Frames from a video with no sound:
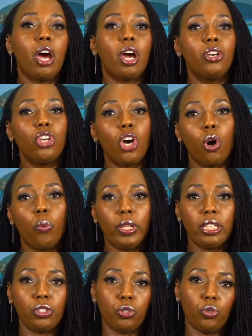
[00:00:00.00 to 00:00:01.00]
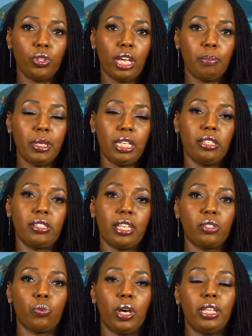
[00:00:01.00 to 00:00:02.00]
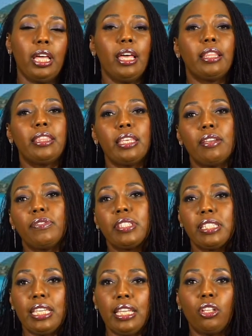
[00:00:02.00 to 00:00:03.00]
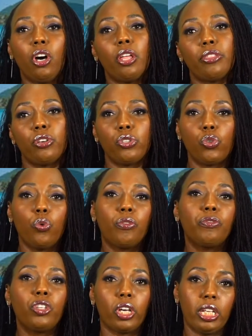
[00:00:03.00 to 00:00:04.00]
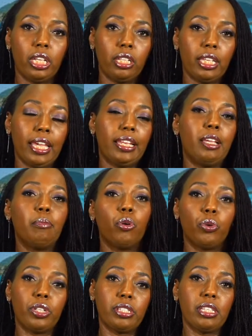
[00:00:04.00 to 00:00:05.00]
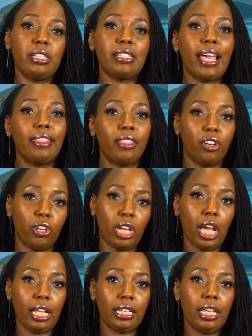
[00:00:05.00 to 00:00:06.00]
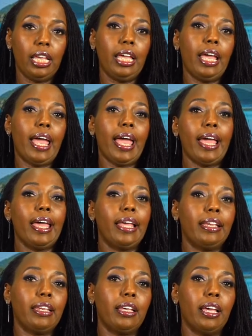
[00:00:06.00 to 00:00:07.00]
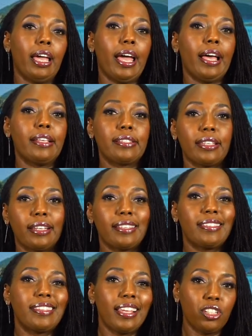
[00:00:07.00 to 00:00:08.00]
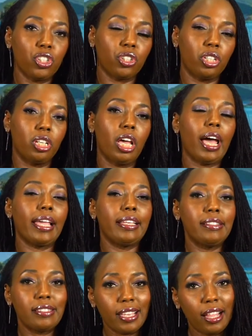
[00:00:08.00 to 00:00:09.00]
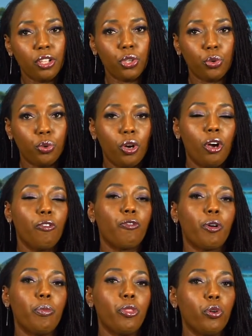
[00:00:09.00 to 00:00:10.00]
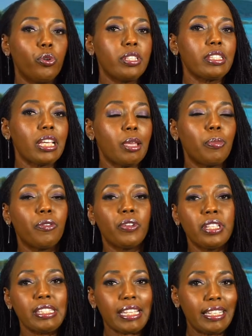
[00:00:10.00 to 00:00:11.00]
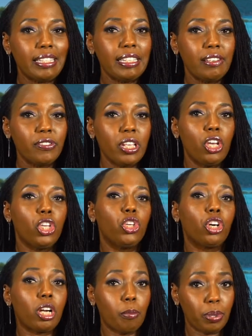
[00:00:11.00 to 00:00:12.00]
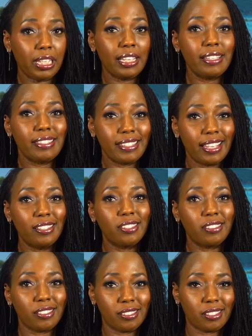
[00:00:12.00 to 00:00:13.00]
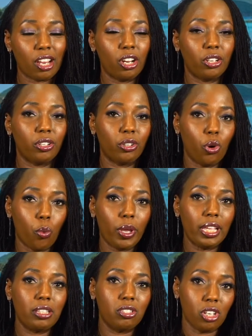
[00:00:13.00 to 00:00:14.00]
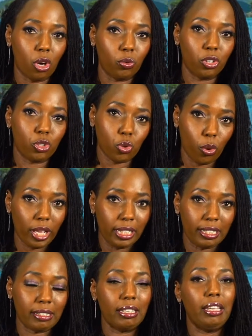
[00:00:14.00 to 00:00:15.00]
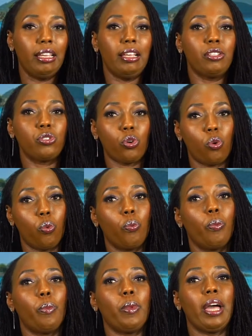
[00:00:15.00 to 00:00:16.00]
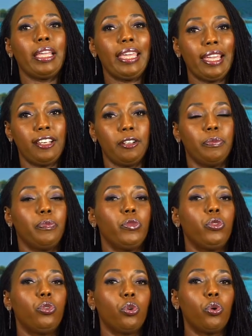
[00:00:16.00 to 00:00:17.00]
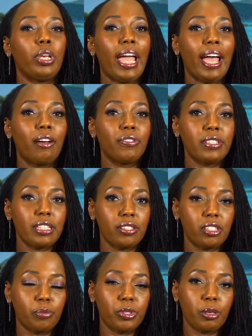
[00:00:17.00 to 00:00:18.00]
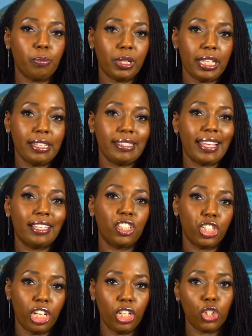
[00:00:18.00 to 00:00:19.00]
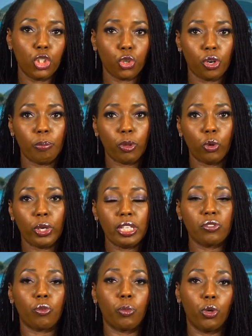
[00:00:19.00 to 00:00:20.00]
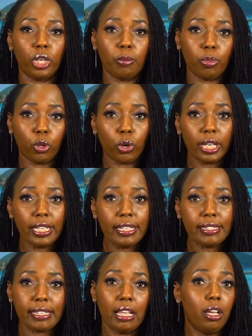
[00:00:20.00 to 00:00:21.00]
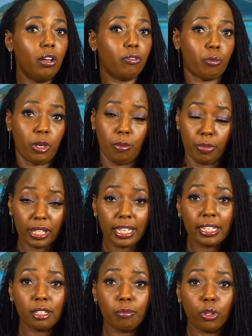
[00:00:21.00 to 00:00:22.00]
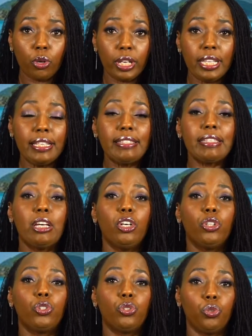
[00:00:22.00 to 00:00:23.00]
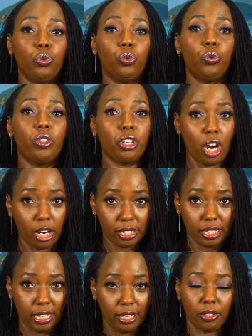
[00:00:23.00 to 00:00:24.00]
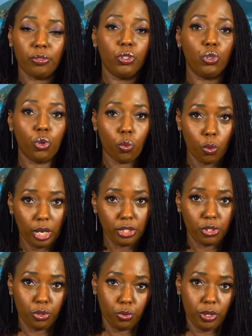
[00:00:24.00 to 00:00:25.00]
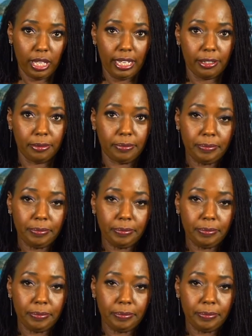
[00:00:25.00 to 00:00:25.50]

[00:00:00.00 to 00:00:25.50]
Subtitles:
are now willing to do that because guess what? They've seen others who have done it getting bonuses and they're not. And as an extension, I can tell you from those type of incentives, your compliance tends to start going down the toilet. So again, don't have systems in place that change your employees from good employees, from compliant employees to the dark side. You don't want to do that.